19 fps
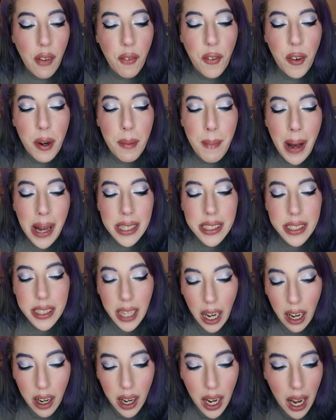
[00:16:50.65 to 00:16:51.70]
For
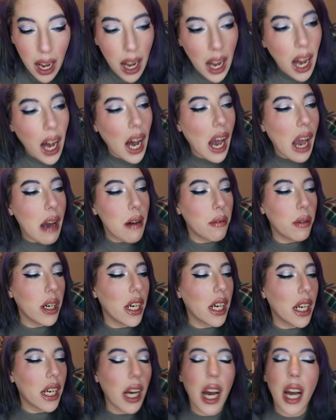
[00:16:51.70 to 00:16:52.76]
mascara, I
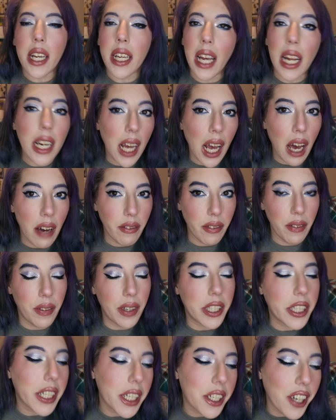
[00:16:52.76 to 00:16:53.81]
would, again, I haven't
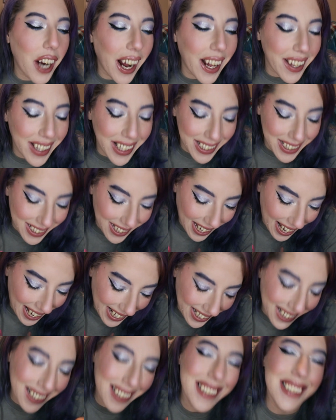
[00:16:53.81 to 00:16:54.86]
officially tried this
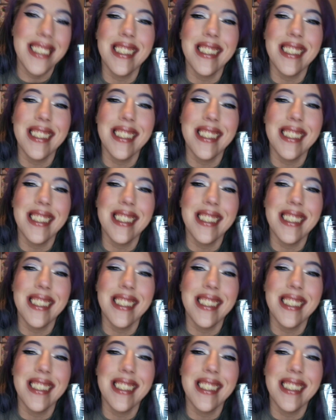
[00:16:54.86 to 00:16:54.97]
yet.